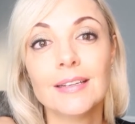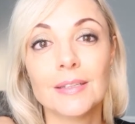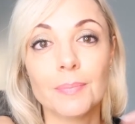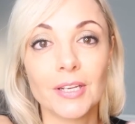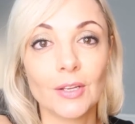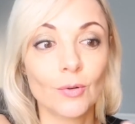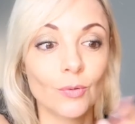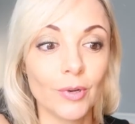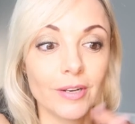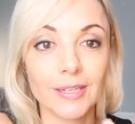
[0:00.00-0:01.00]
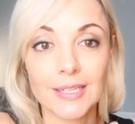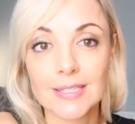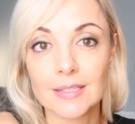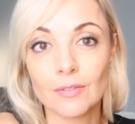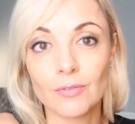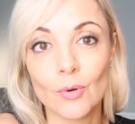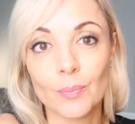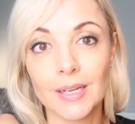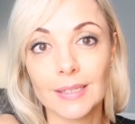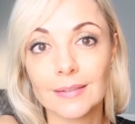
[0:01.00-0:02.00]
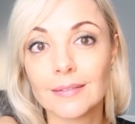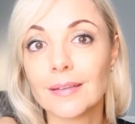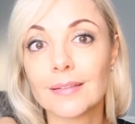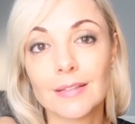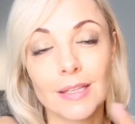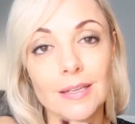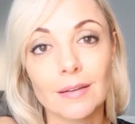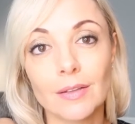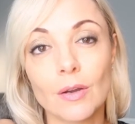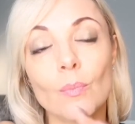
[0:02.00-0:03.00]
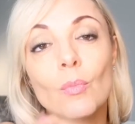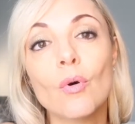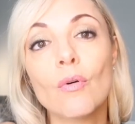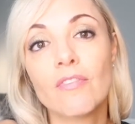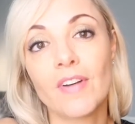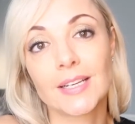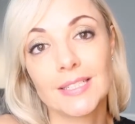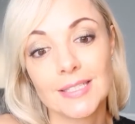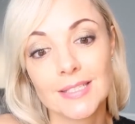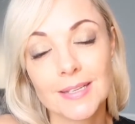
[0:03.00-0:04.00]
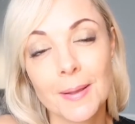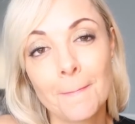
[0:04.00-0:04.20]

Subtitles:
depending on where it is in the formula, there are more factors